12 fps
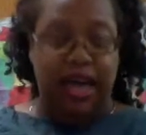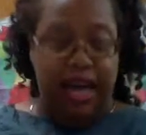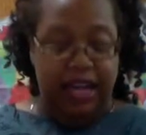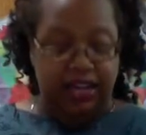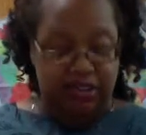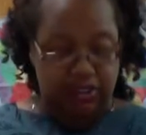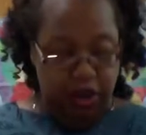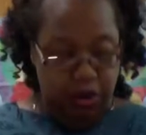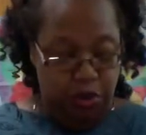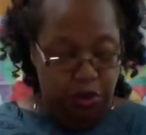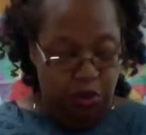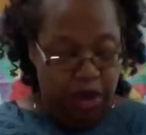And
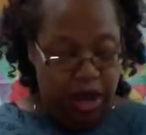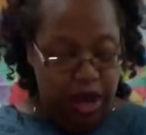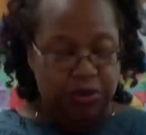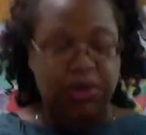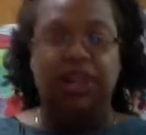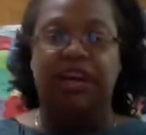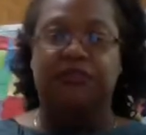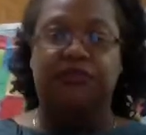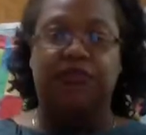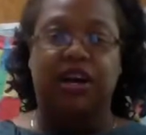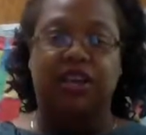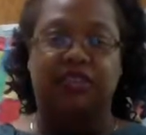so what I would like
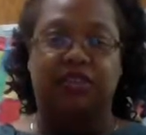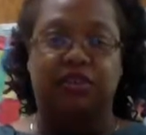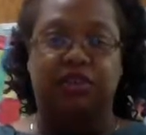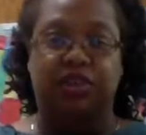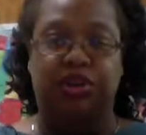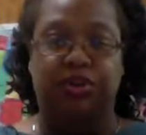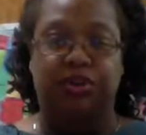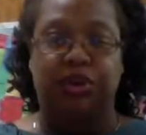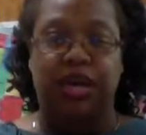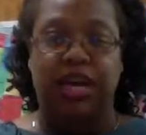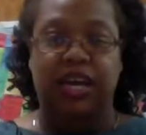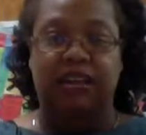for us to do
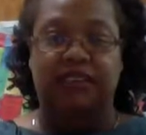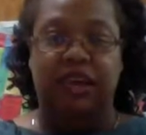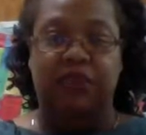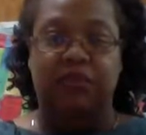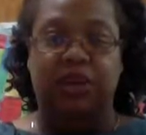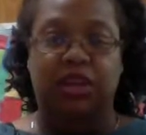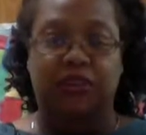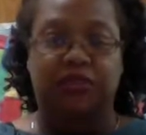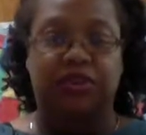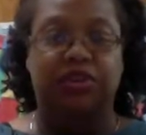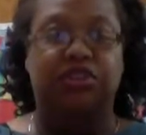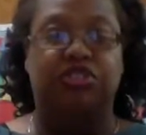is I would like for
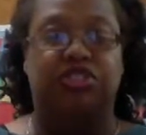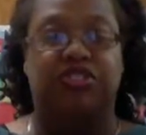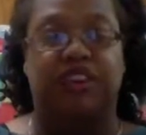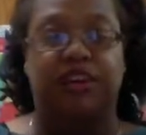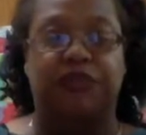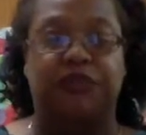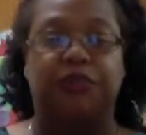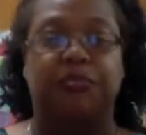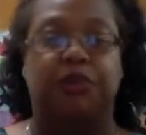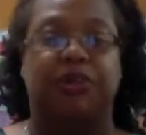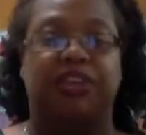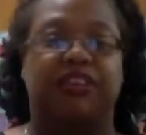you to just take a few
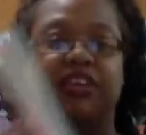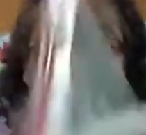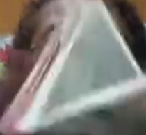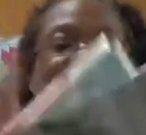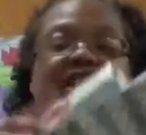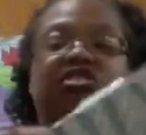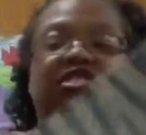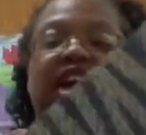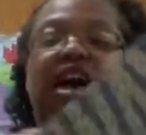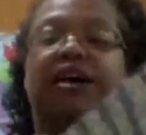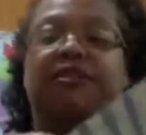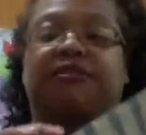moments, and you each
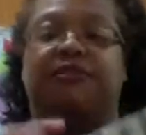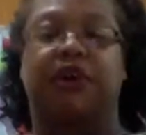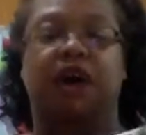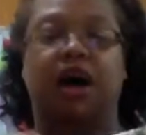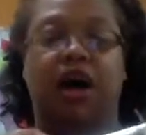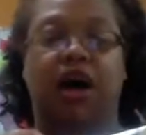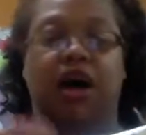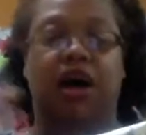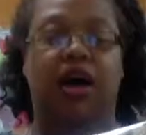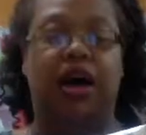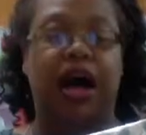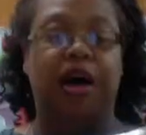have
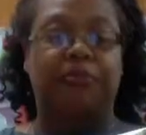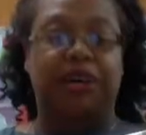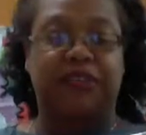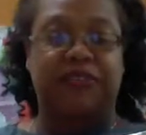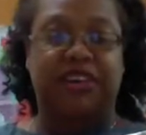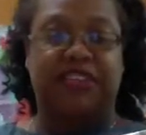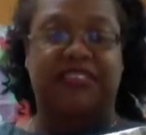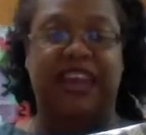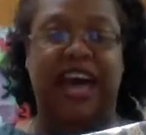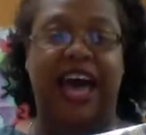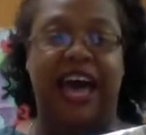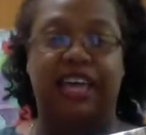a copy of this
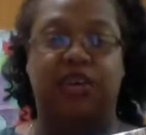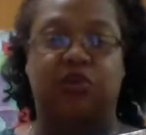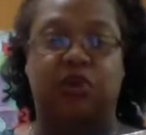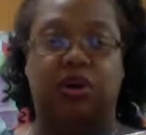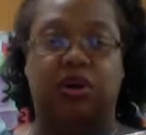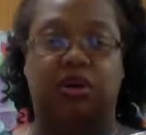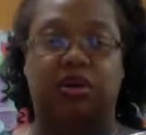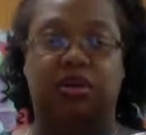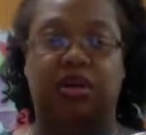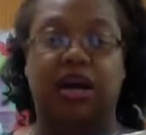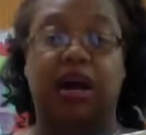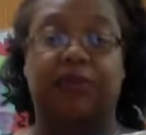at your
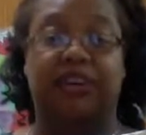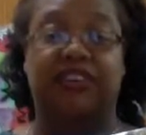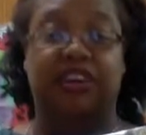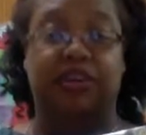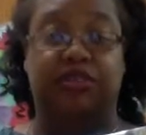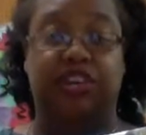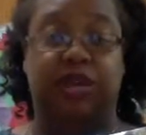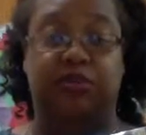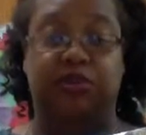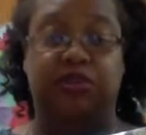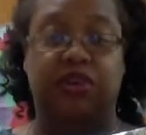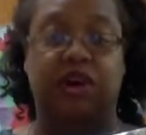cubbies, at your
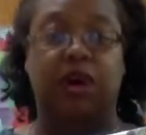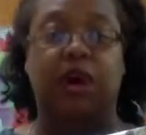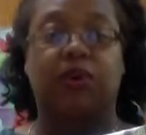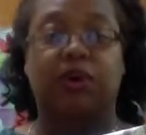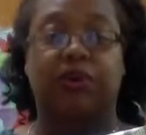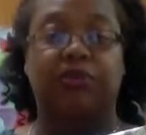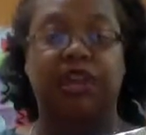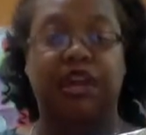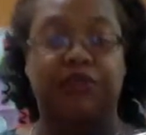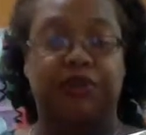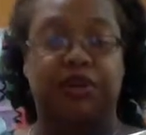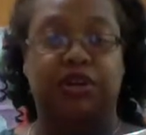tables. What I would
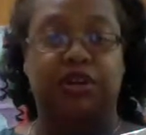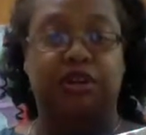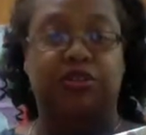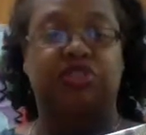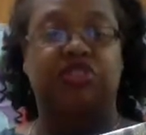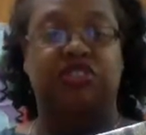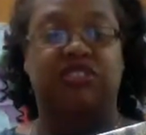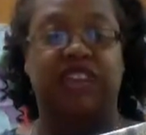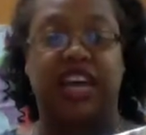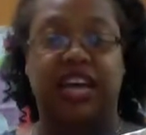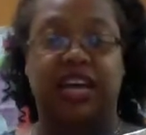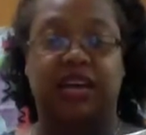like for you to do is just
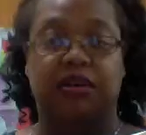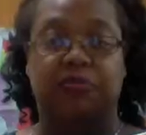take